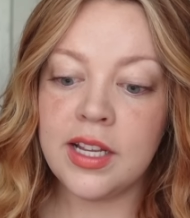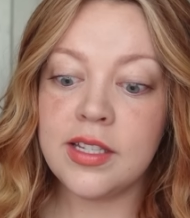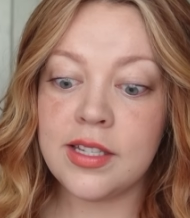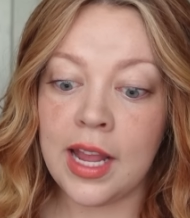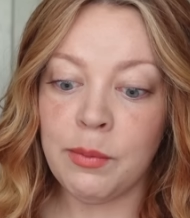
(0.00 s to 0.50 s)

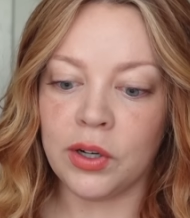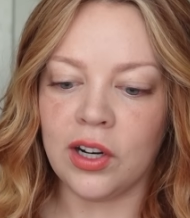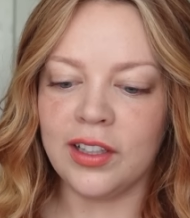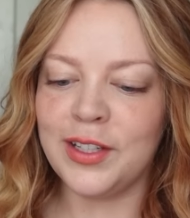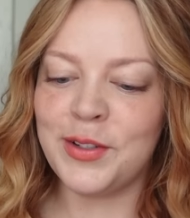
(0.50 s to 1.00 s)
Same
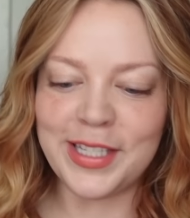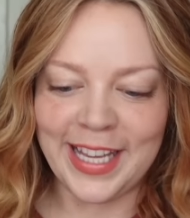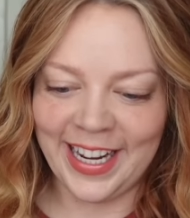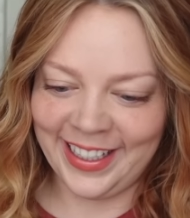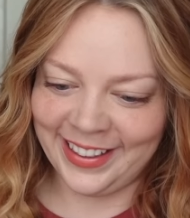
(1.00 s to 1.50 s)
girl. No, I'm
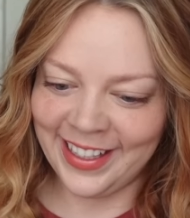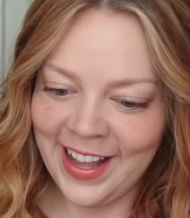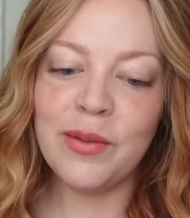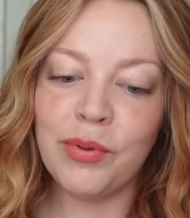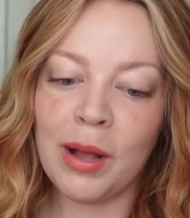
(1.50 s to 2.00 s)
just kidding.
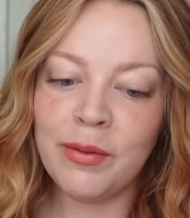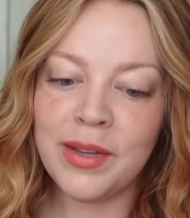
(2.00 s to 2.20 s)
The problem